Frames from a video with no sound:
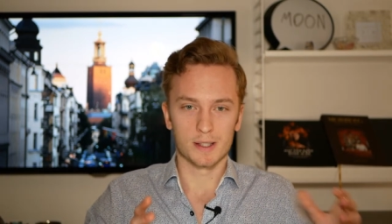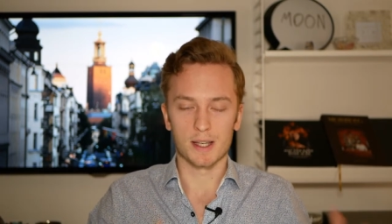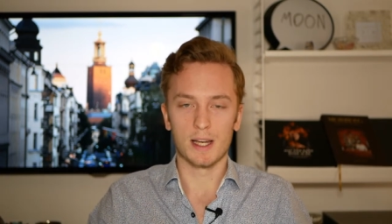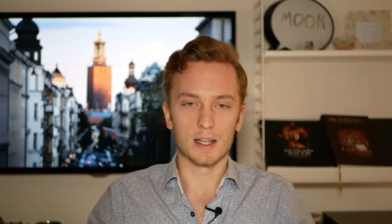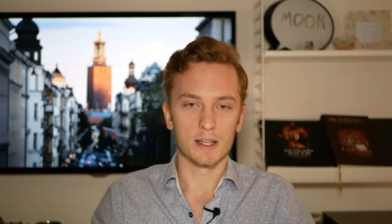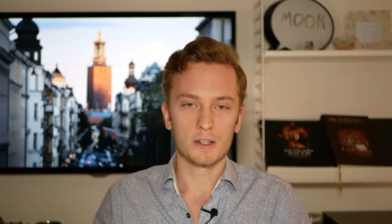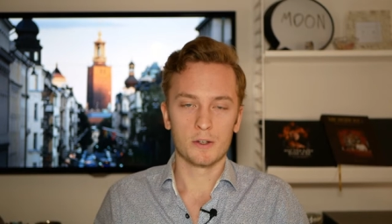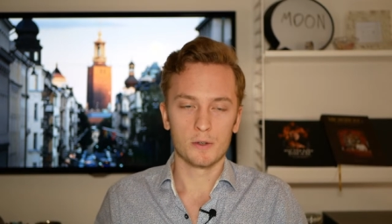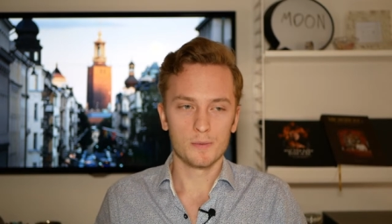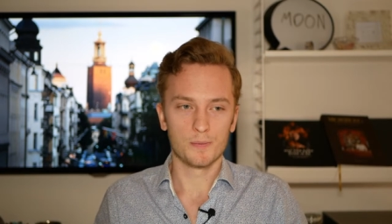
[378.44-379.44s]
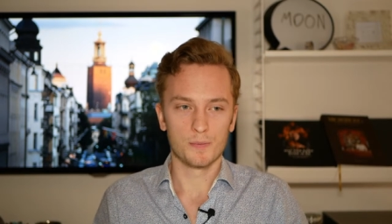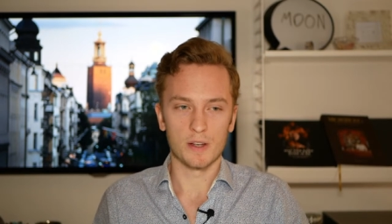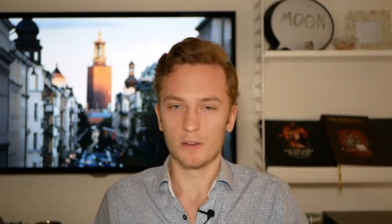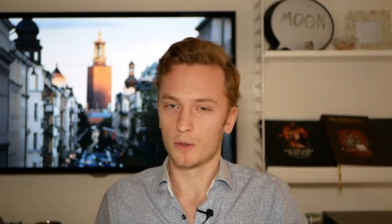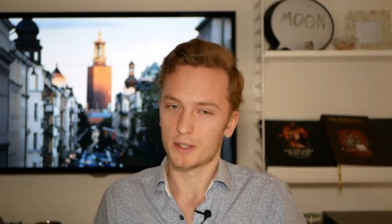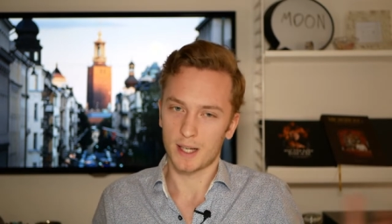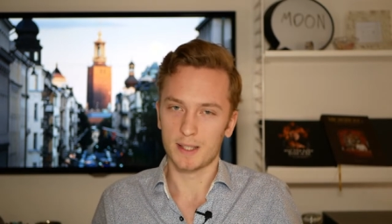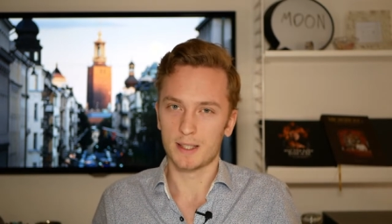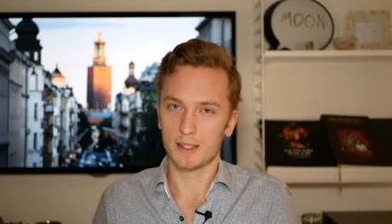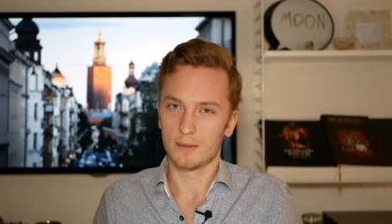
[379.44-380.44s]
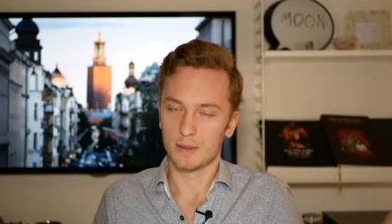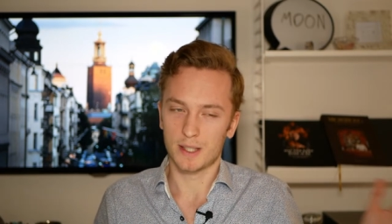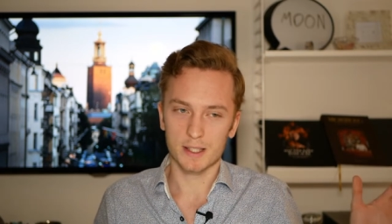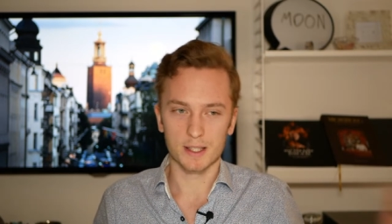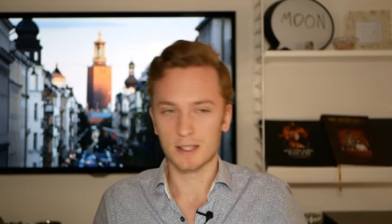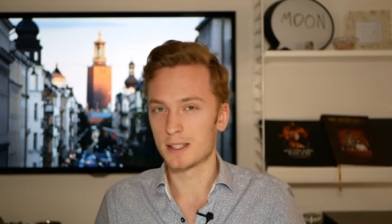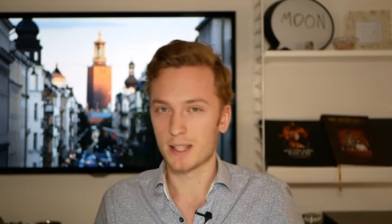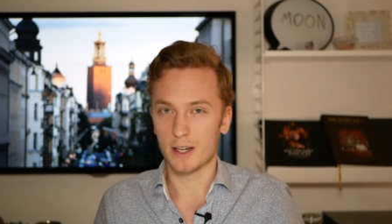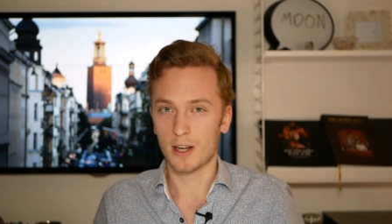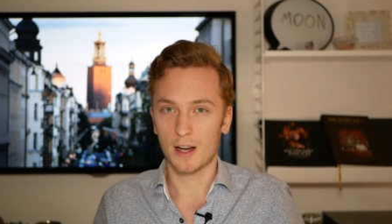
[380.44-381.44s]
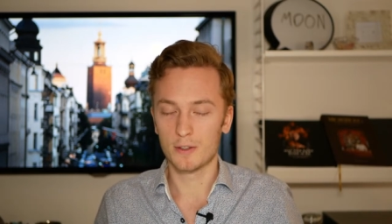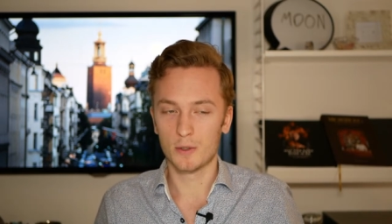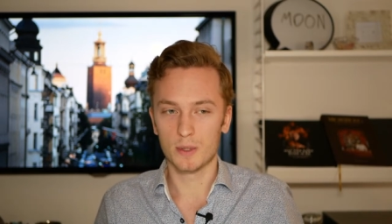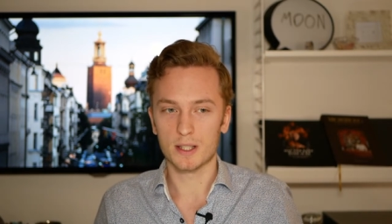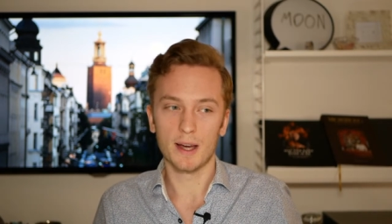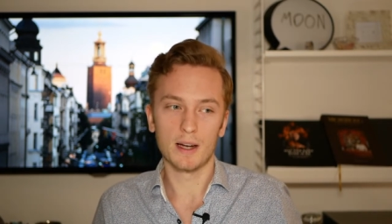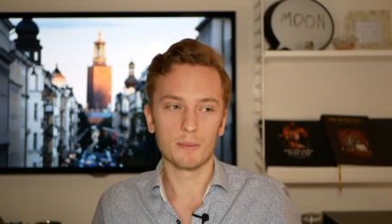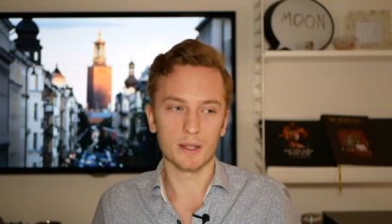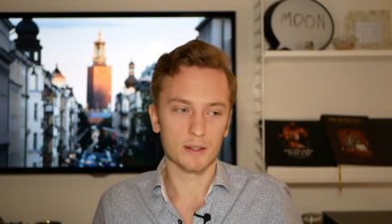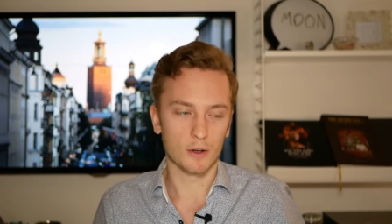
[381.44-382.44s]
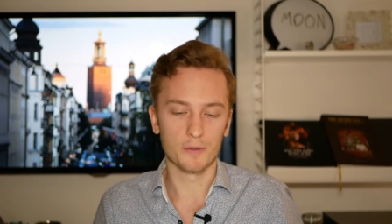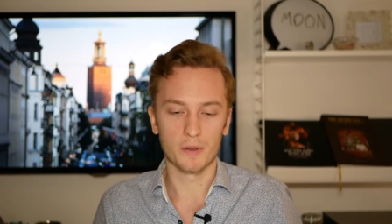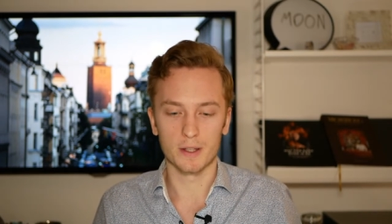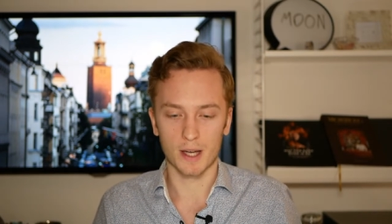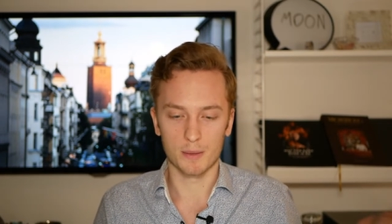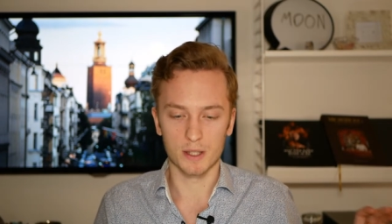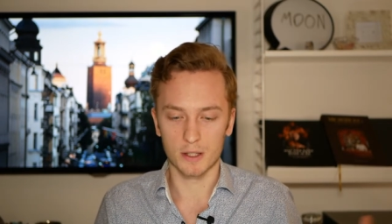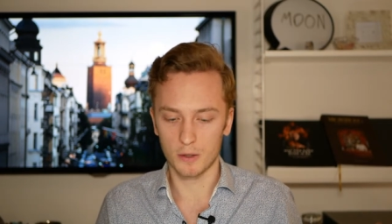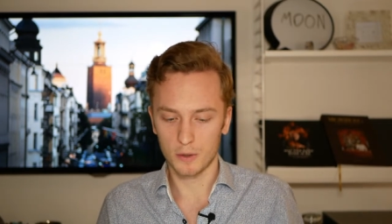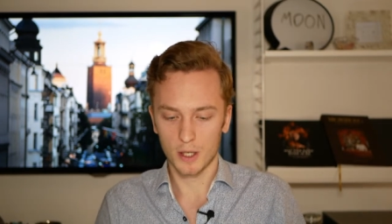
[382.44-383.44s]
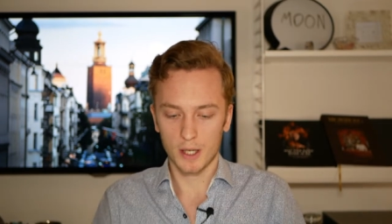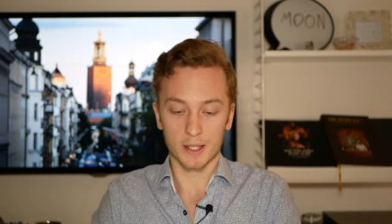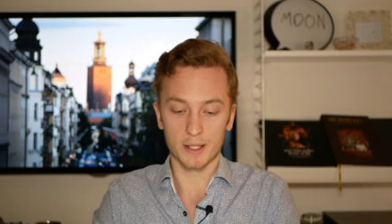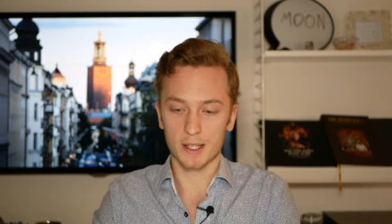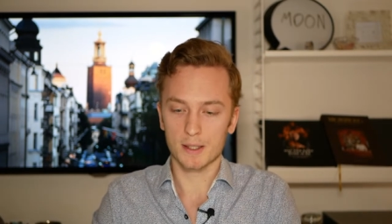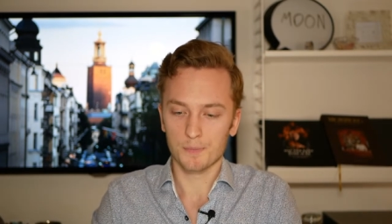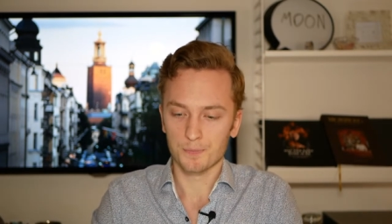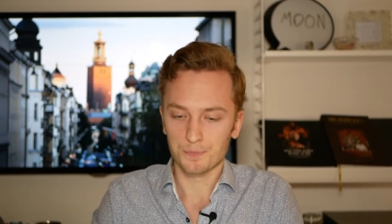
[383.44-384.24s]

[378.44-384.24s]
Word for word: scaling issue, even though sidechain doesn't necessarily have to do with scaling, but oftentimes it do it does.